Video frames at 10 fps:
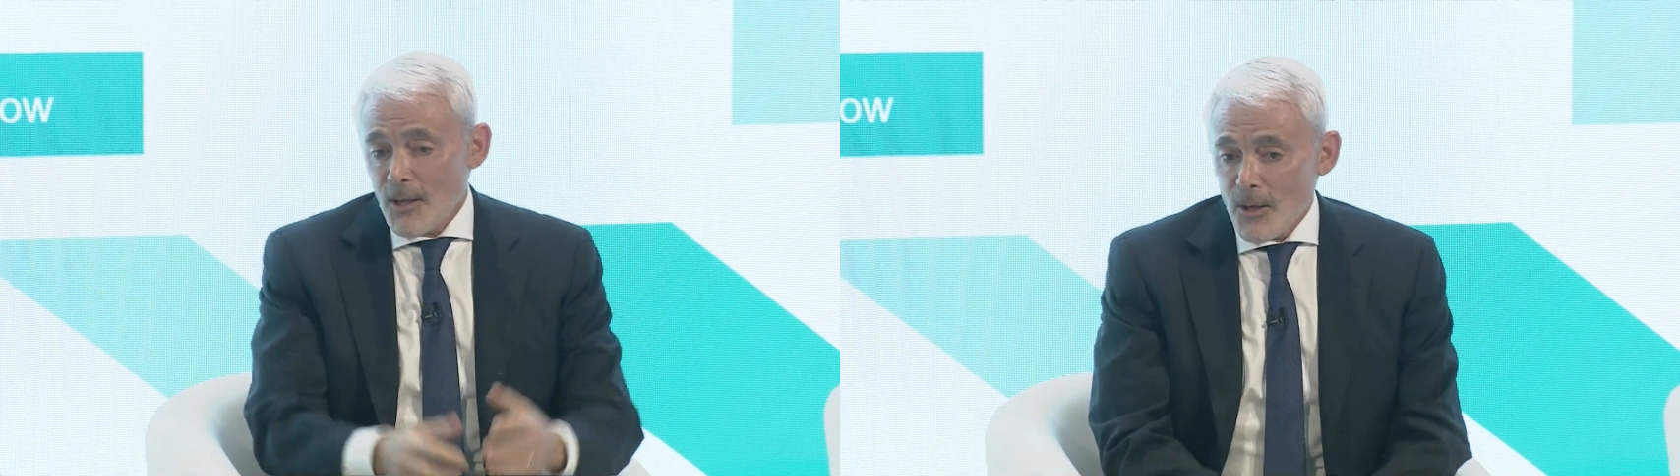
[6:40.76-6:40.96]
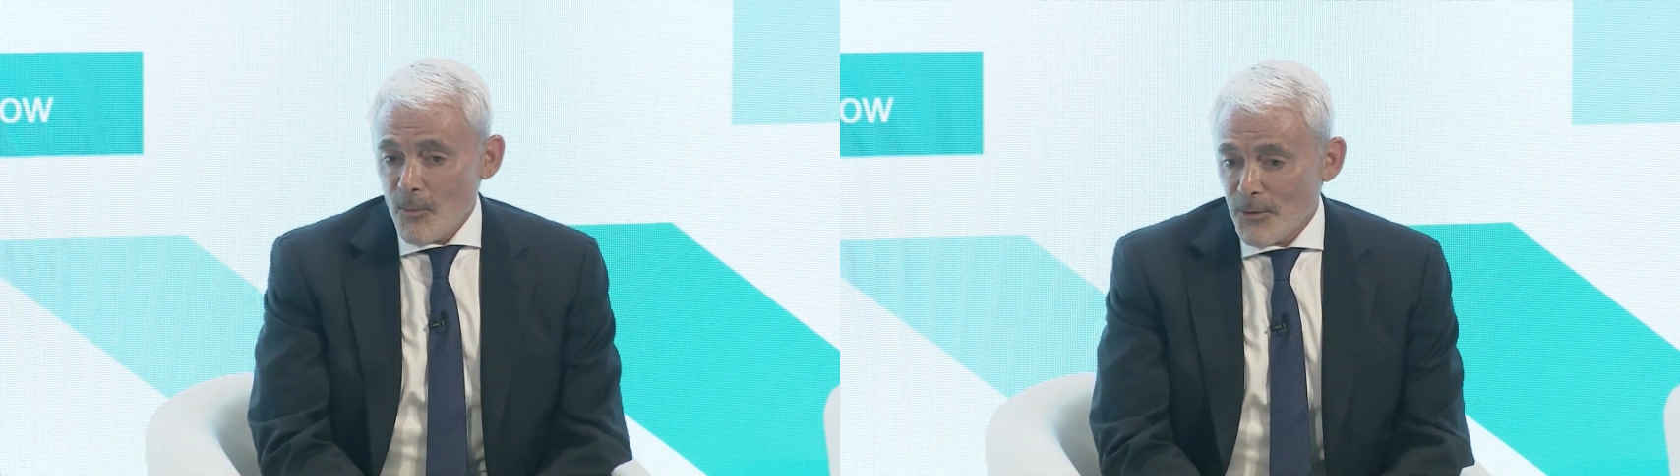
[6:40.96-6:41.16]

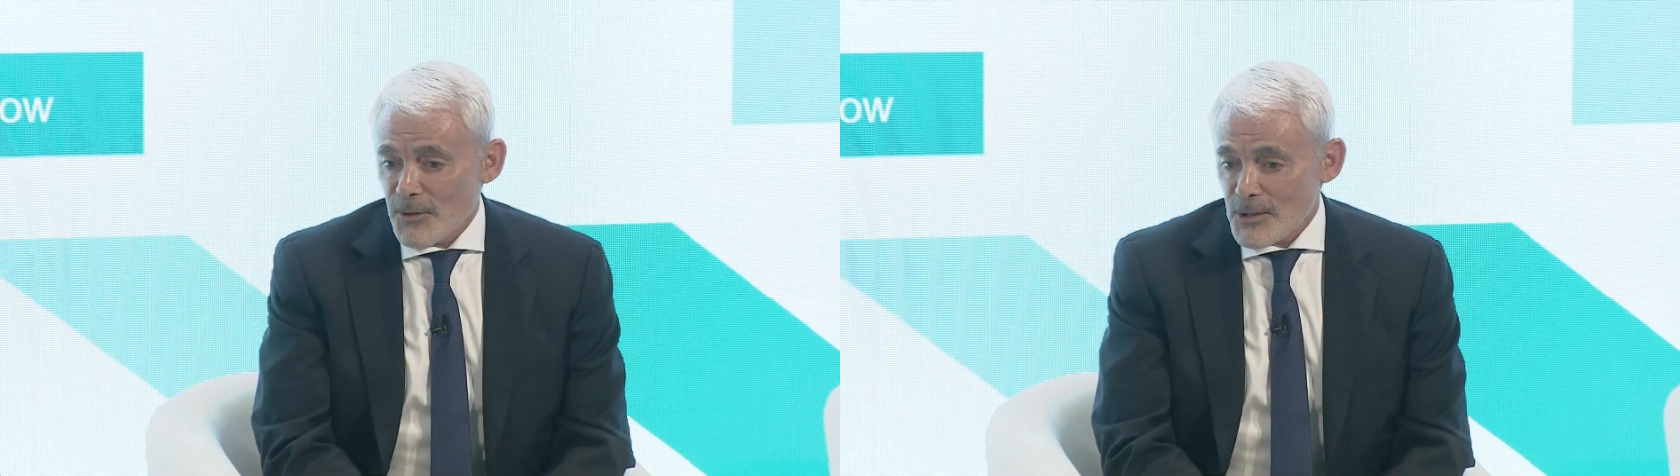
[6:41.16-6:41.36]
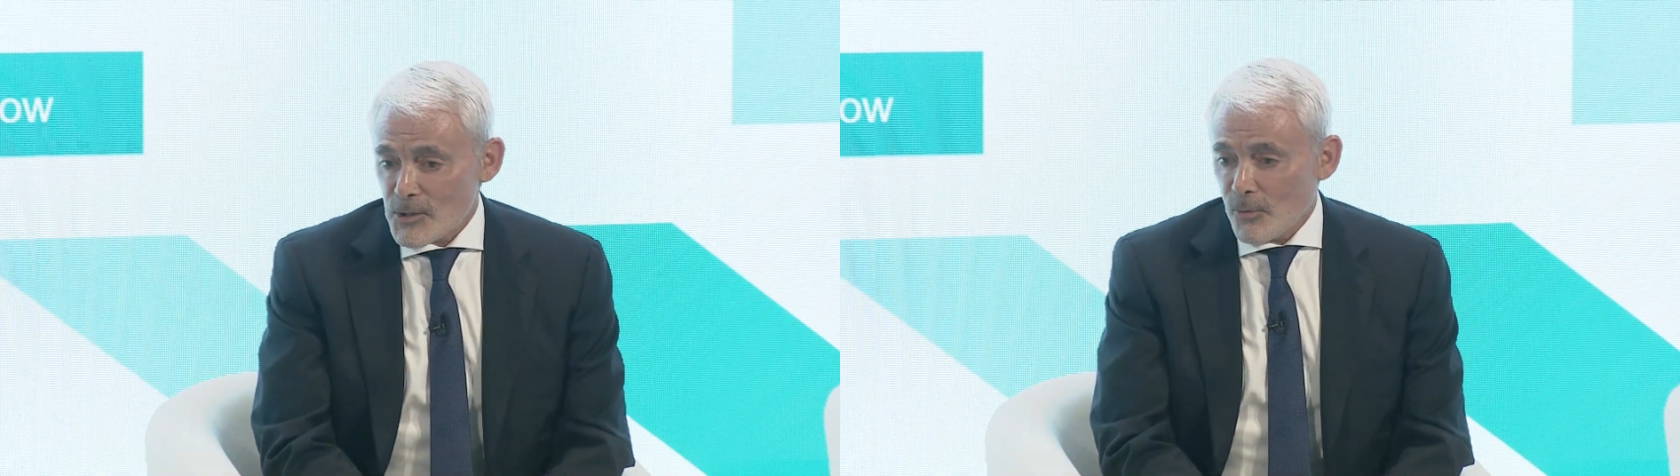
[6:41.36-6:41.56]
when
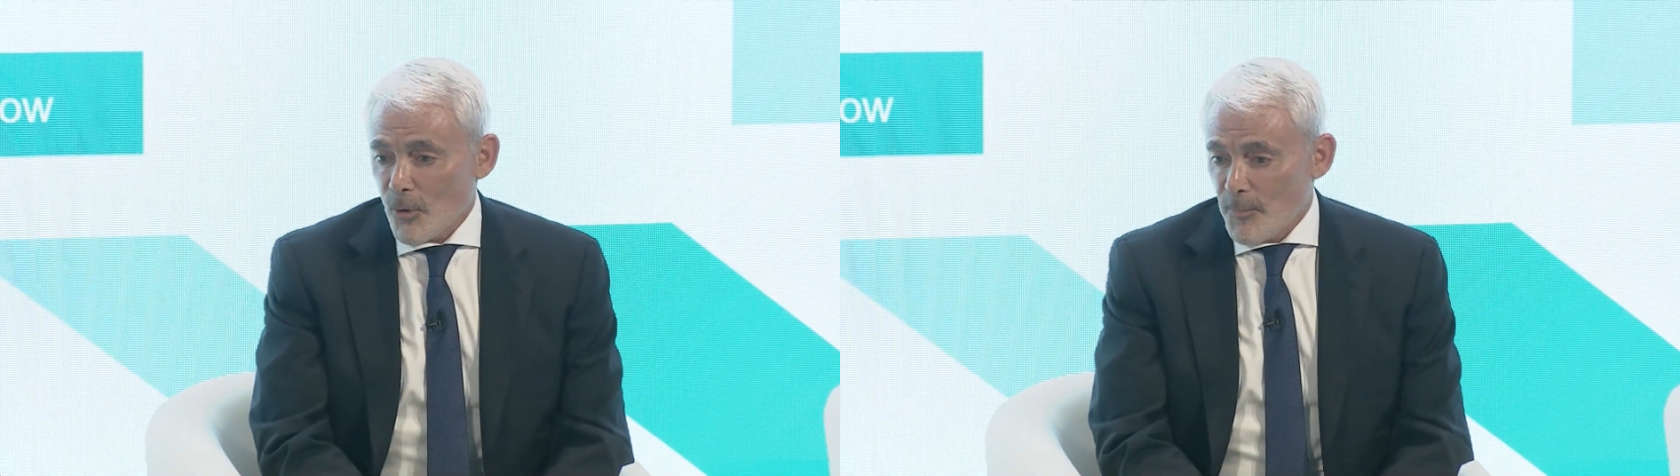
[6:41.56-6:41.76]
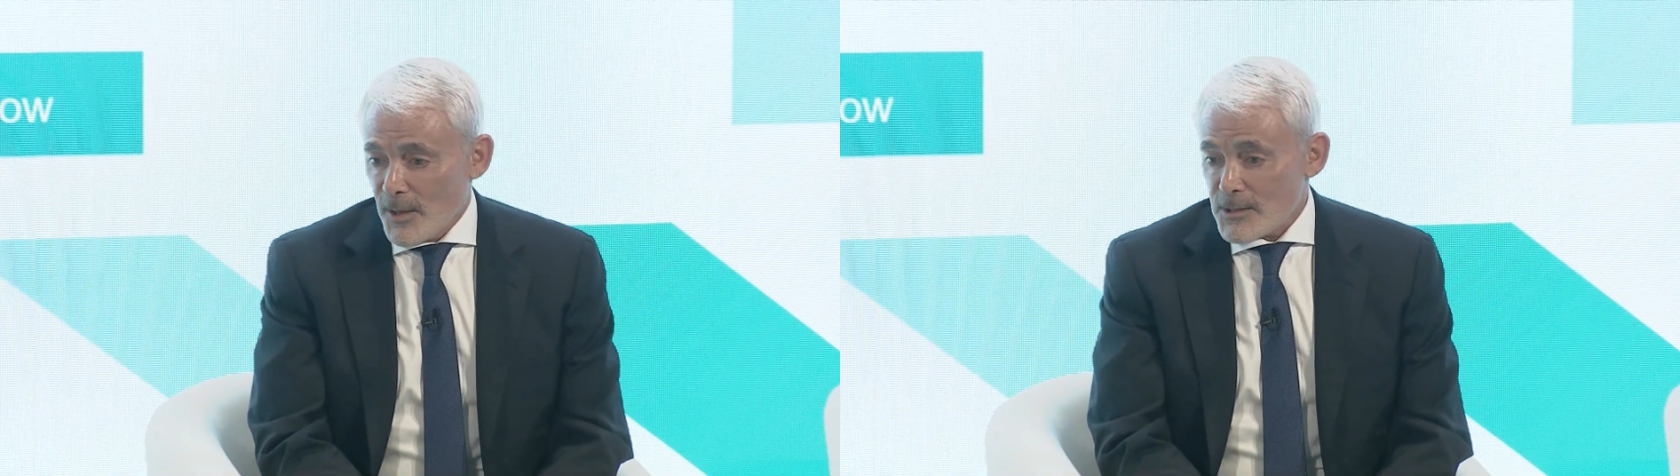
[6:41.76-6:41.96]
things are
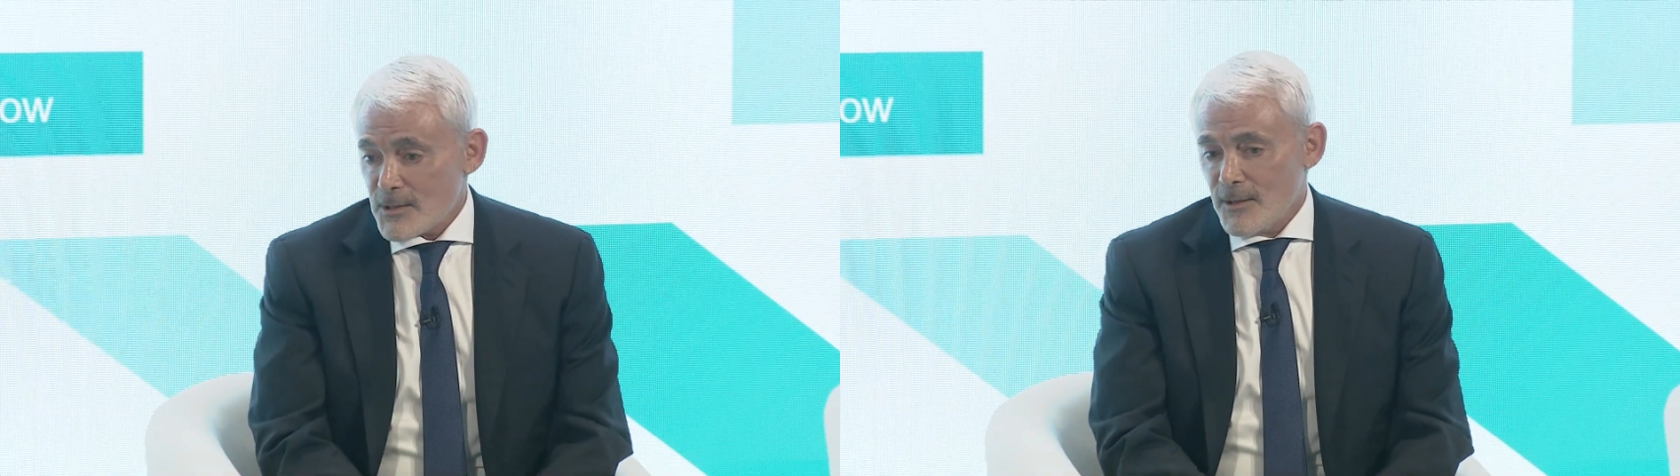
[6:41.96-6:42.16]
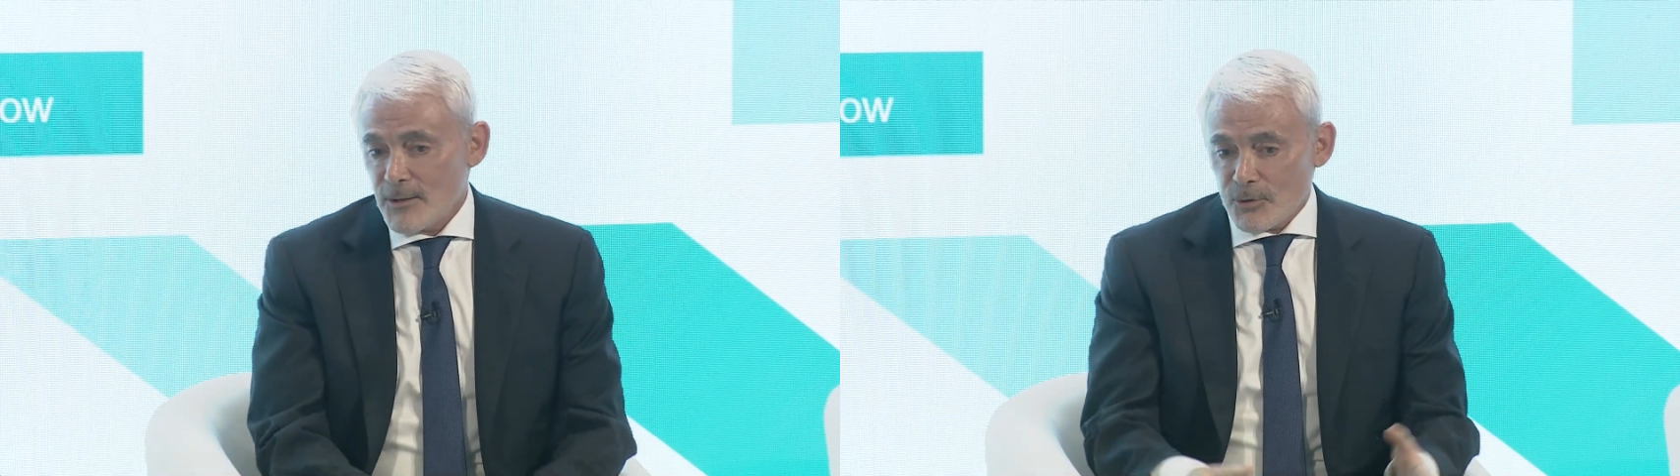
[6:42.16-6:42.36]

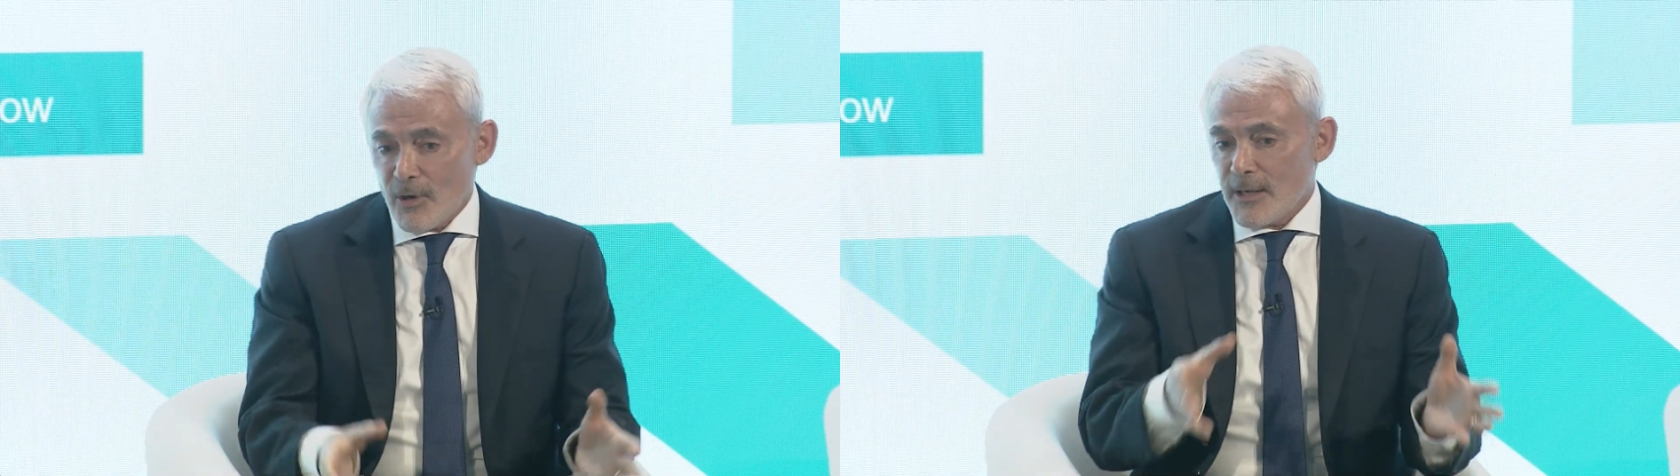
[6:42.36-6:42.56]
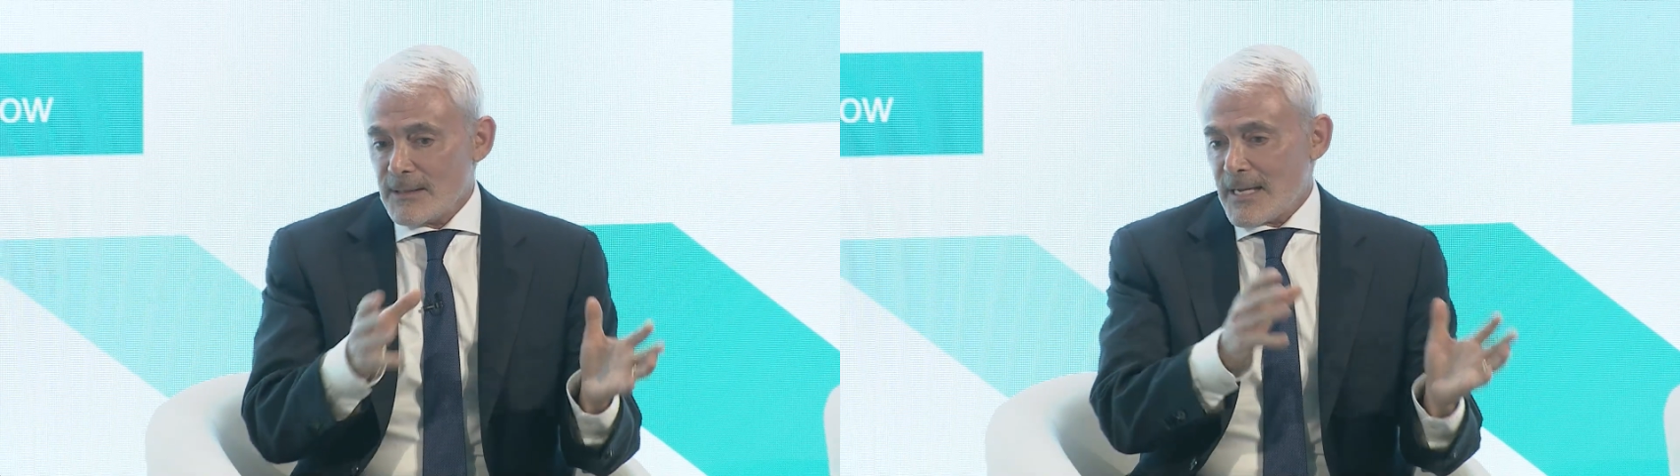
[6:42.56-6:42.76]
robust, they
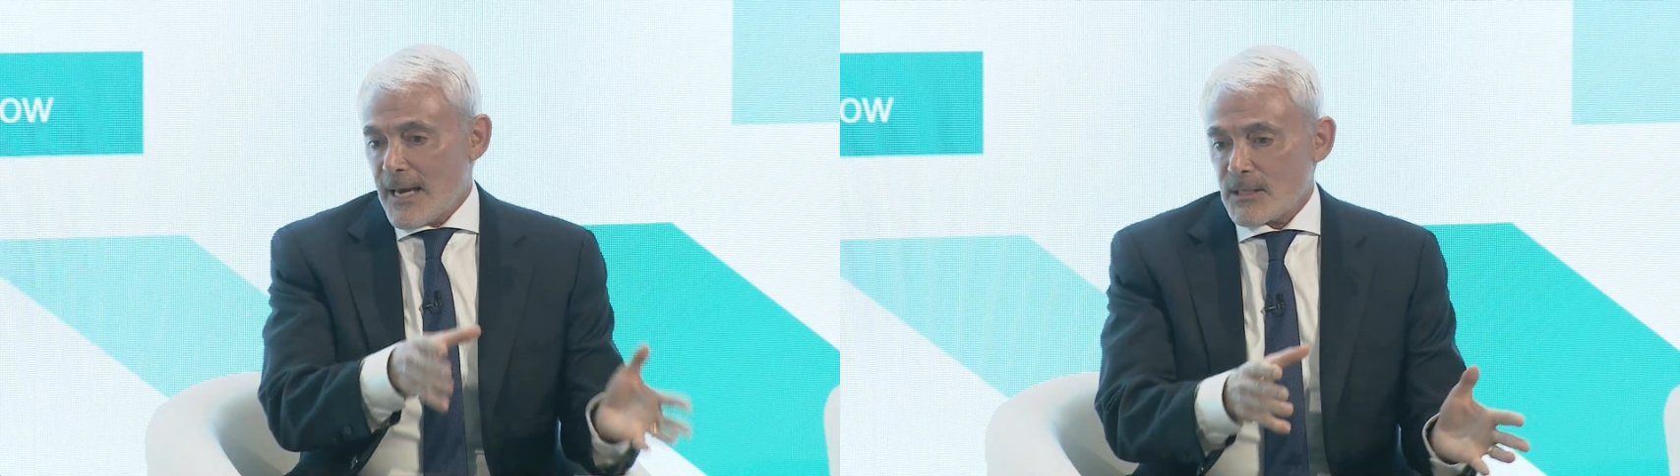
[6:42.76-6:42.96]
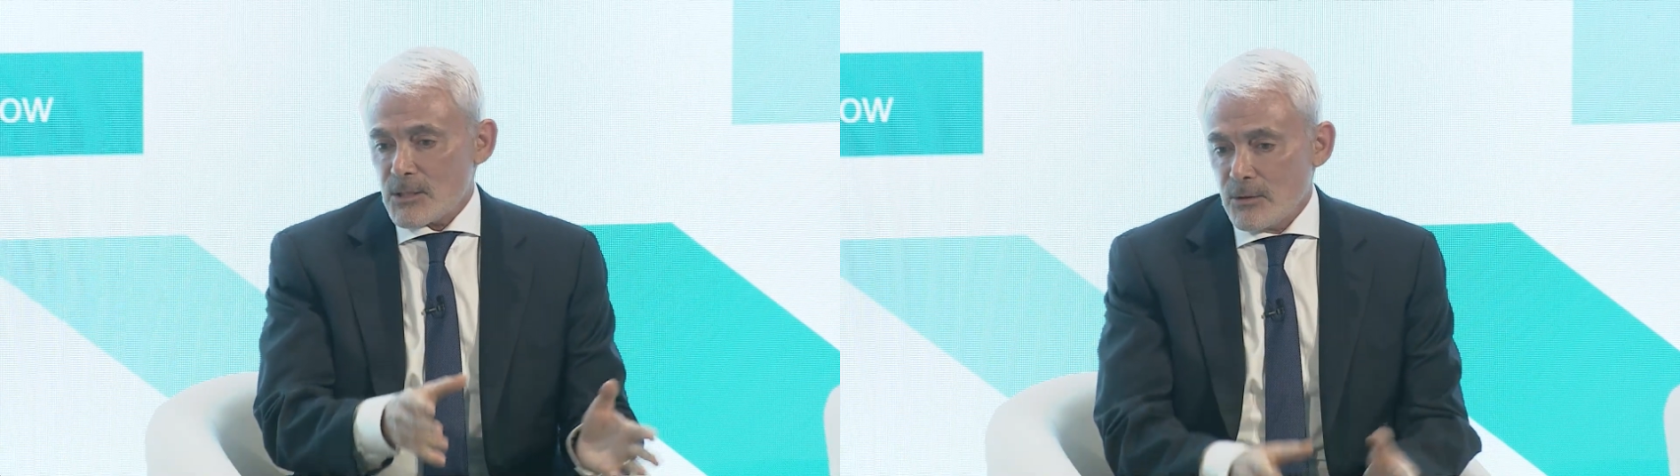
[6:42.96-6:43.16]
try and
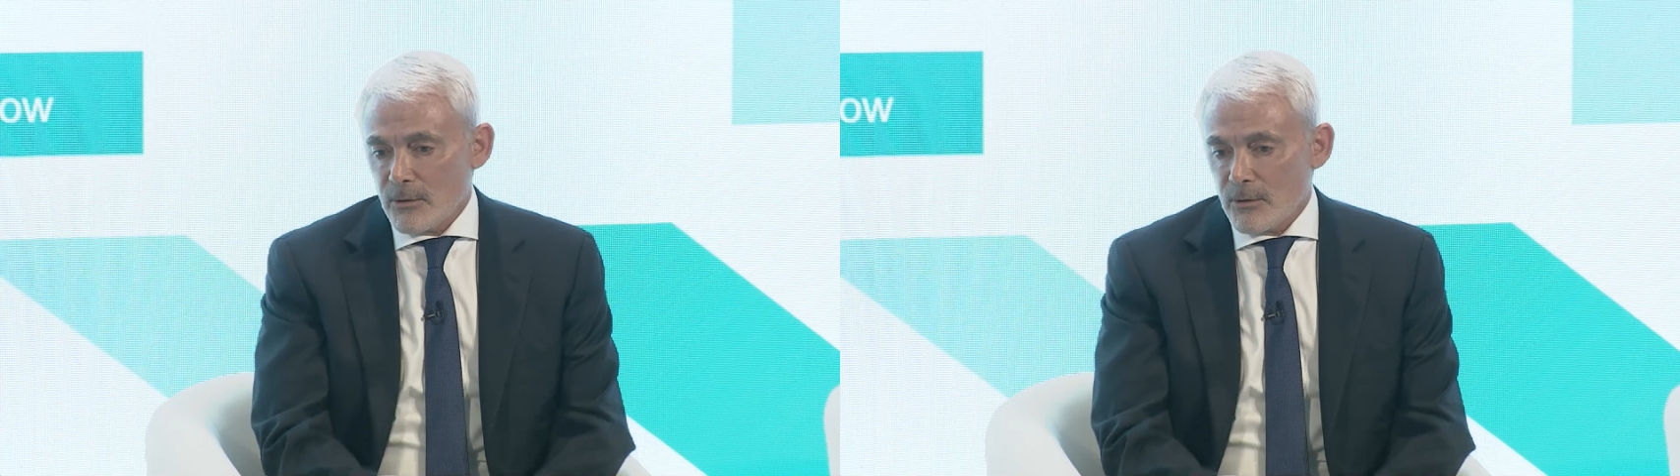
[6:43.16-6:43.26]
tax you.